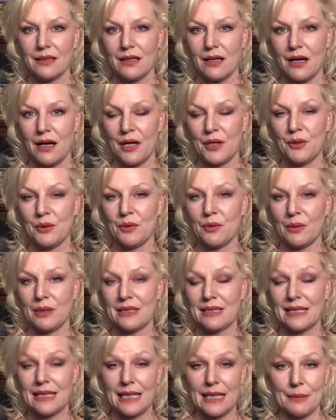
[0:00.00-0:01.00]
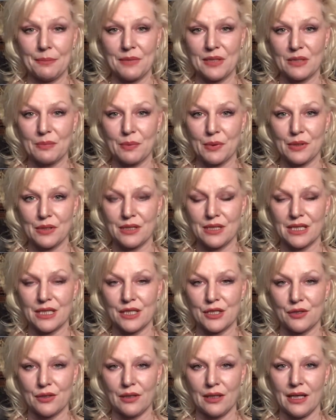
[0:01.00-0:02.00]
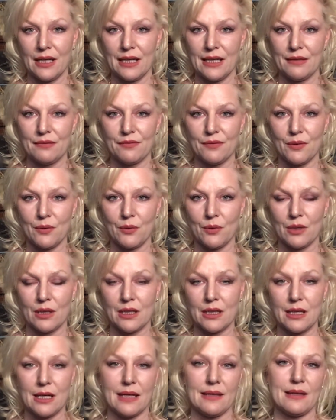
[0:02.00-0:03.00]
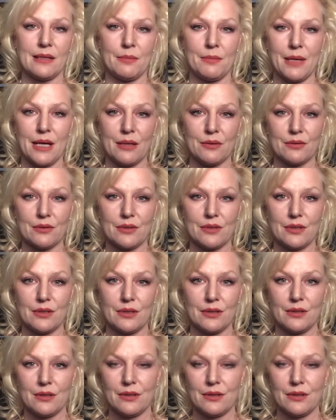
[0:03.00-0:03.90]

are you going to keep this person in your life or cut them out?